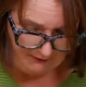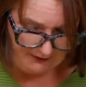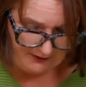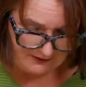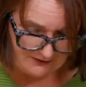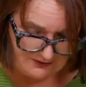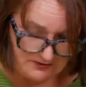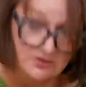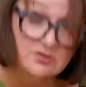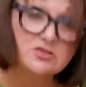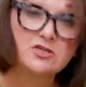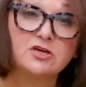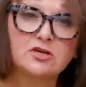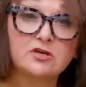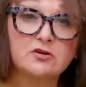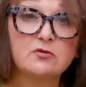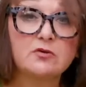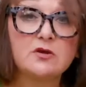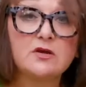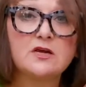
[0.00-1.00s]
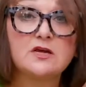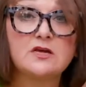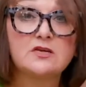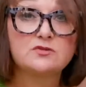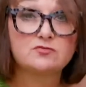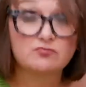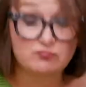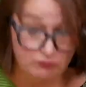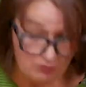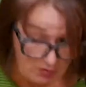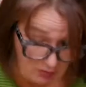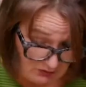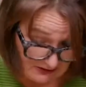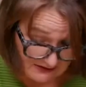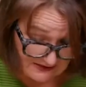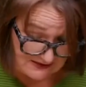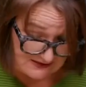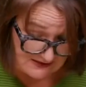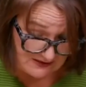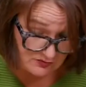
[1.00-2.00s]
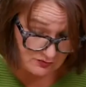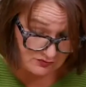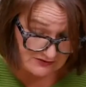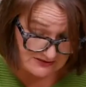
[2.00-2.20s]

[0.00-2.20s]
going to do is roll it into a